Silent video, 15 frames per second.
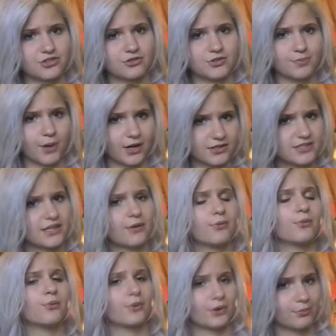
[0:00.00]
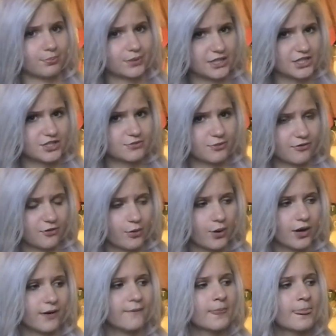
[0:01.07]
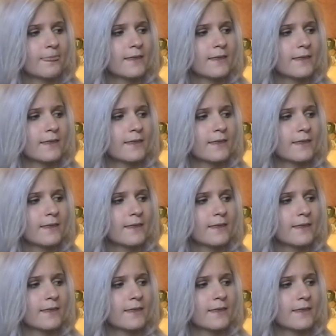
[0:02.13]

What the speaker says: those parts that weren't bleached before.